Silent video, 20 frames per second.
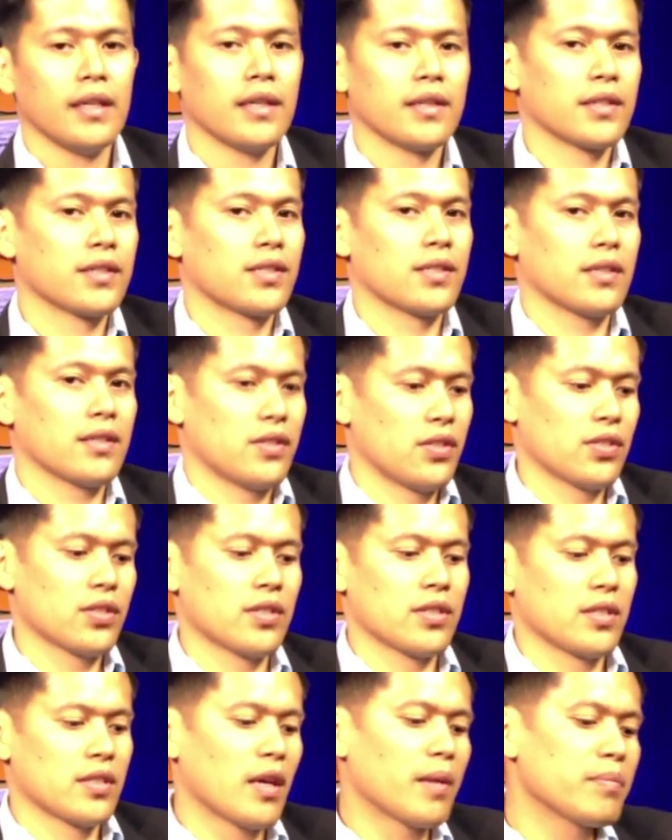There's
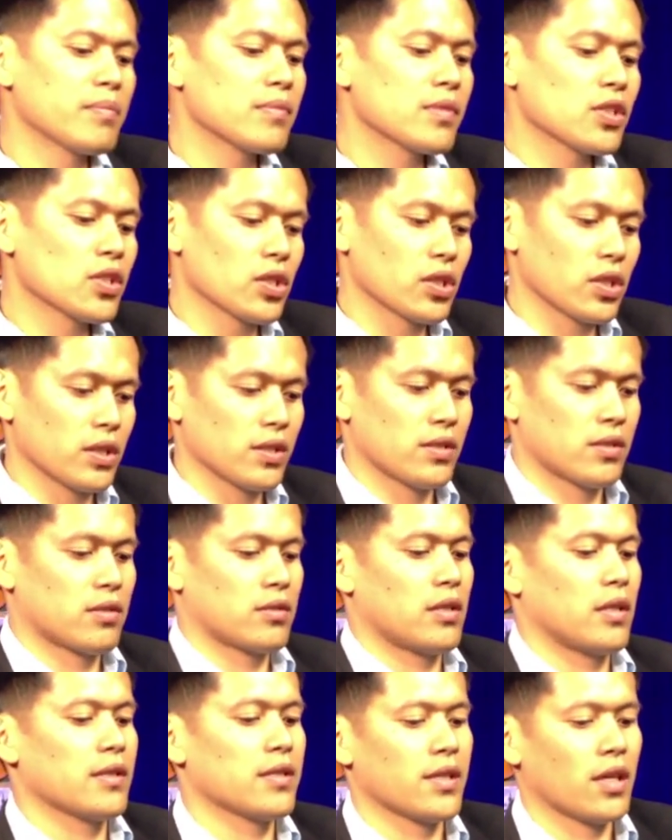some certain
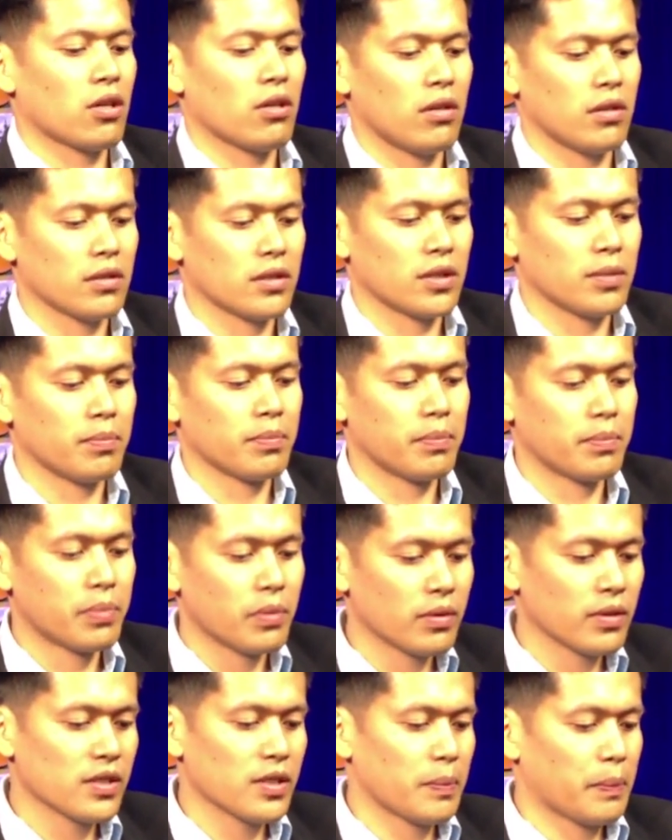trading psychology
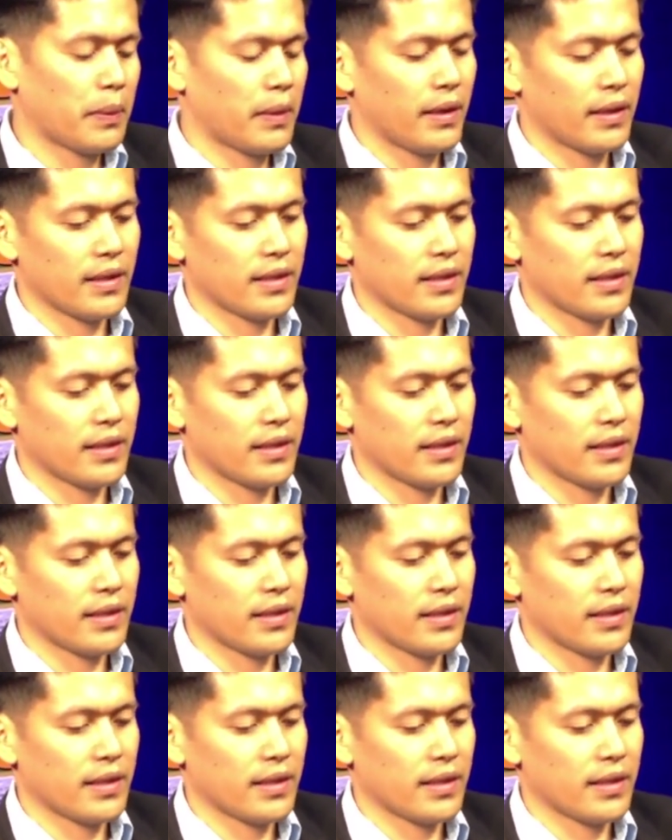books, but